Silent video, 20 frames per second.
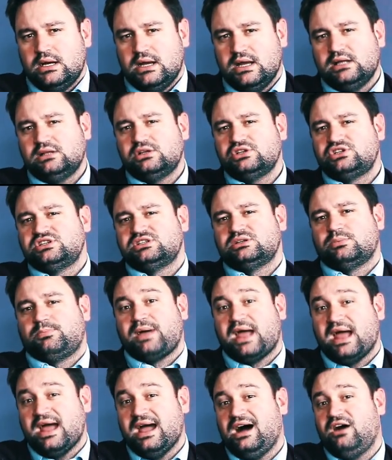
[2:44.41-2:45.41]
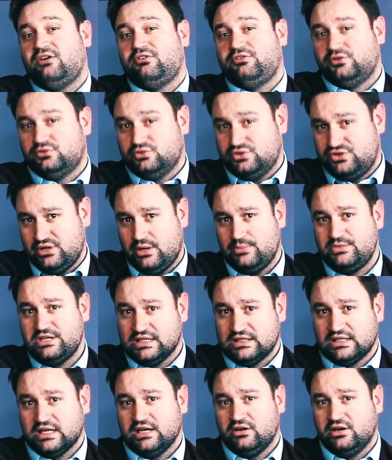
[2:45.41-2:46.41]
English is a powerful
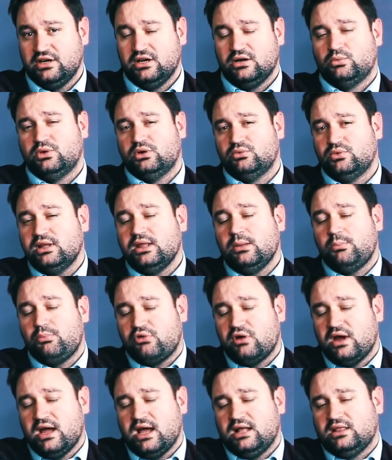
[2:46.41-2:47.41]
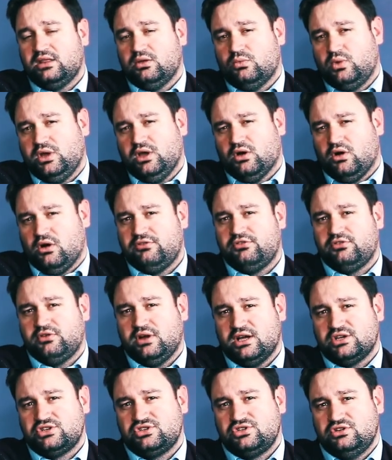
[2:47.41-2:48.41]
subject area. We're really proud that we offer
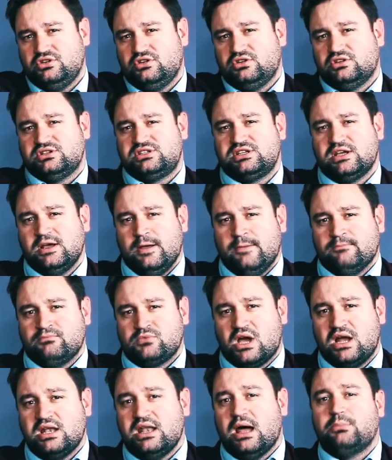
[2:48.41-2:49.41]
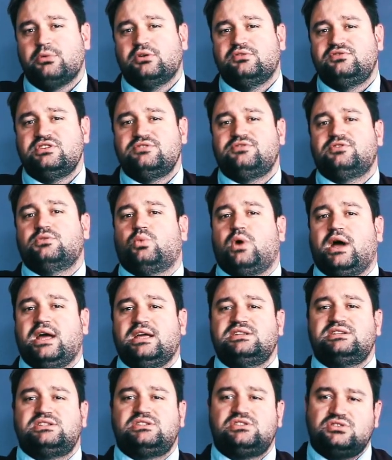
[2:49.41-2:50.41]
our students a number of different
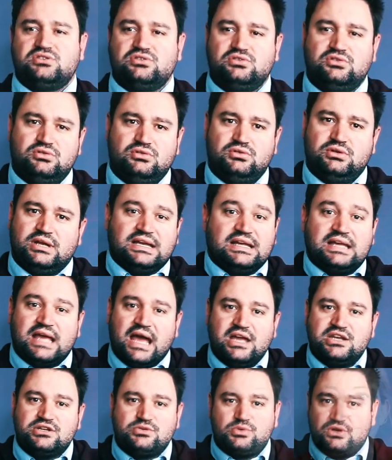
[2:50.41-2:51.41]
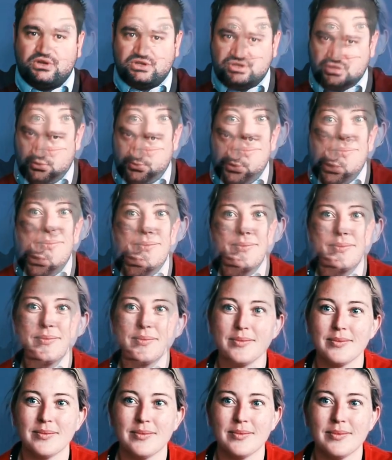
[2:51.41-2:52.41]
ways to engage with it. What topic. makes
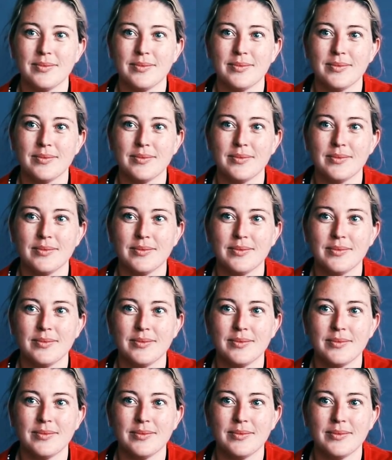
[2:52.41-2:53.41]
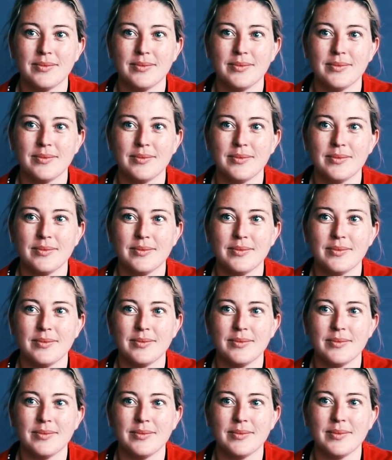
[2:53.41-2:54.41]
English studies different to standard and
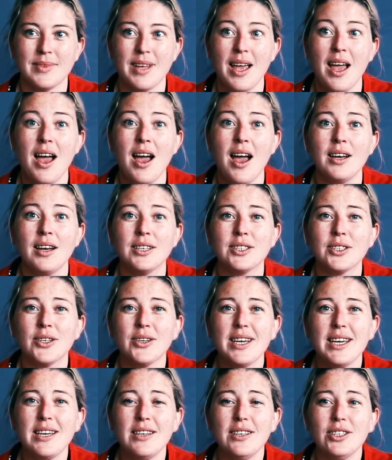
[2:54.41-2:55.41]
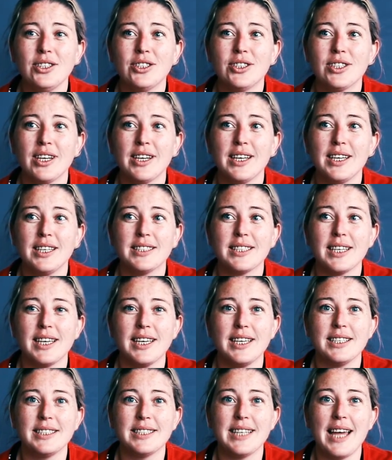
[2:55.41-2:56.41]
advanced? So English Studies
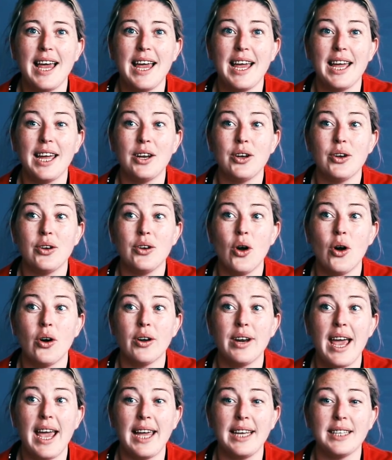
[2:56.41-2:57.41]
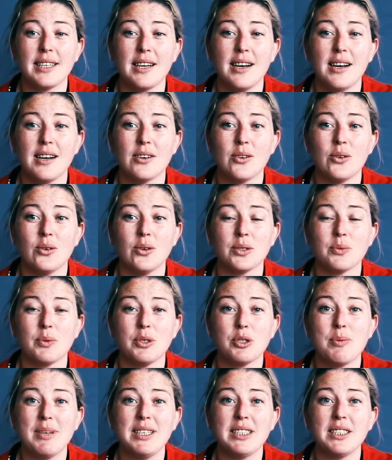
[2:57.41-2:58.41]
is a non-ATAR course,
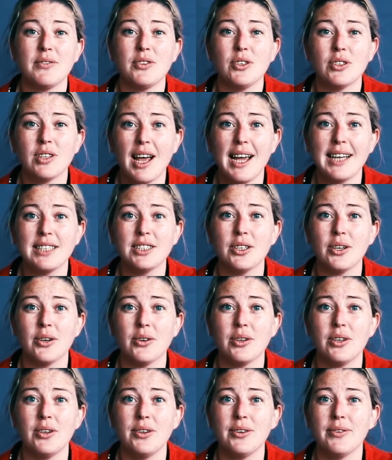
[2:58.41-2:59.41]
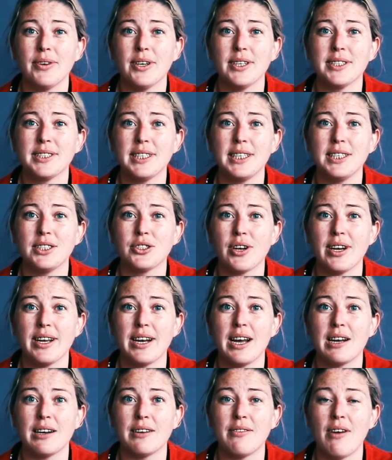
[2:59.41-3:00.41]
which means if you'd like to go to university straight
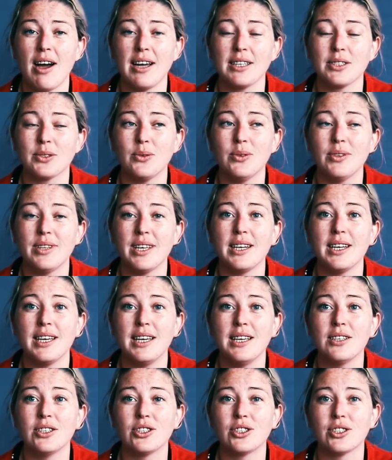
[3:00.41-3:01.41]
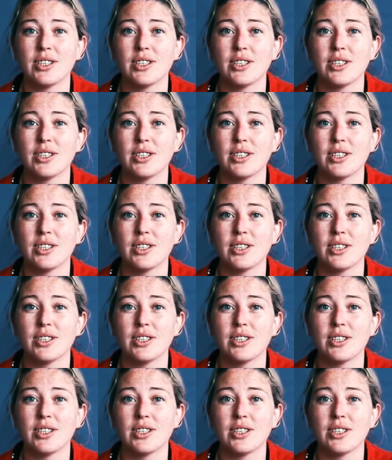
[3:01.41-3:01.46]
out of high school, then English